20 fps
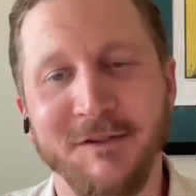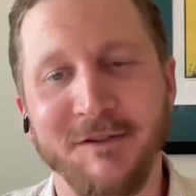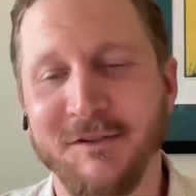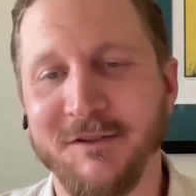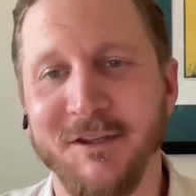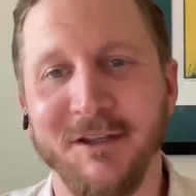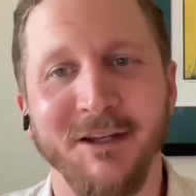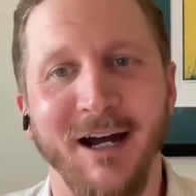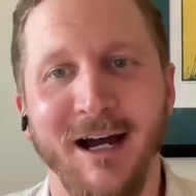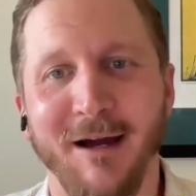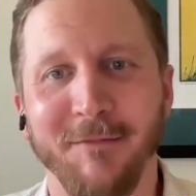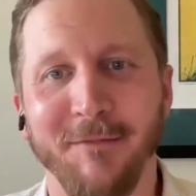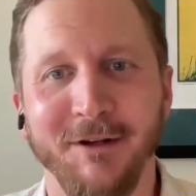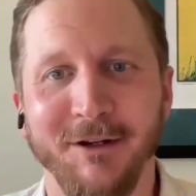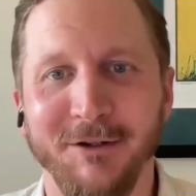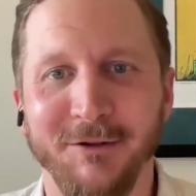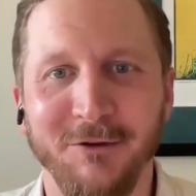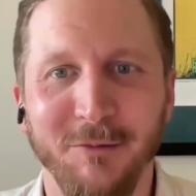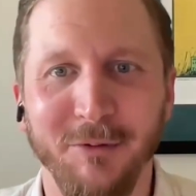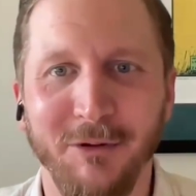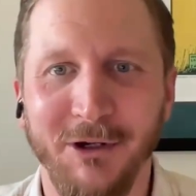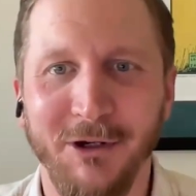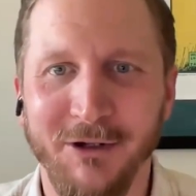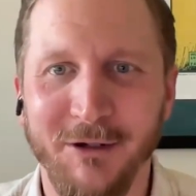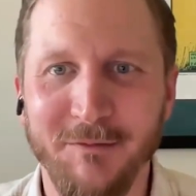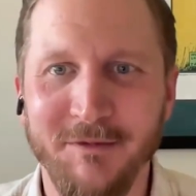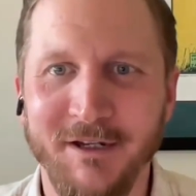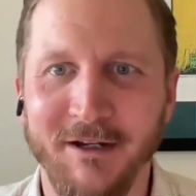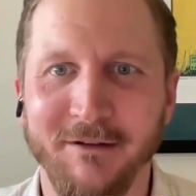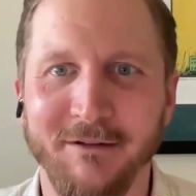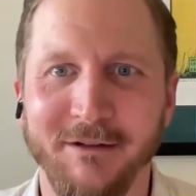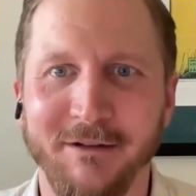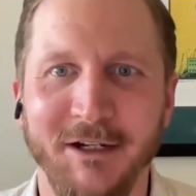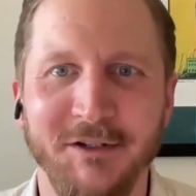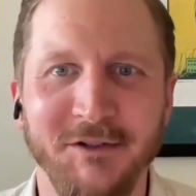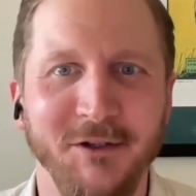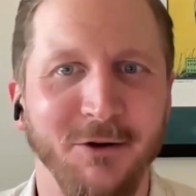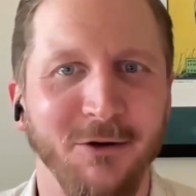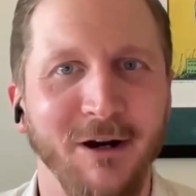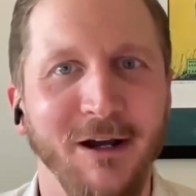this is the time that a new player comes out and
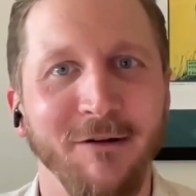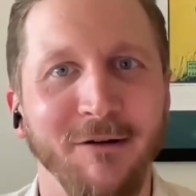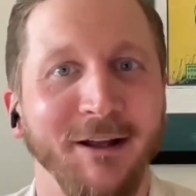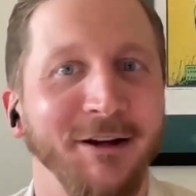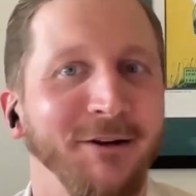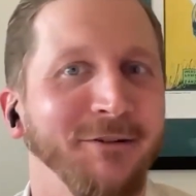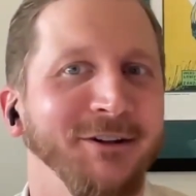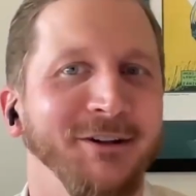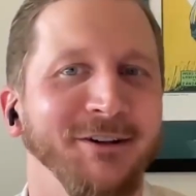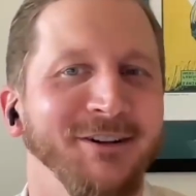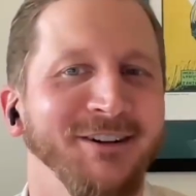takes the crown. I don't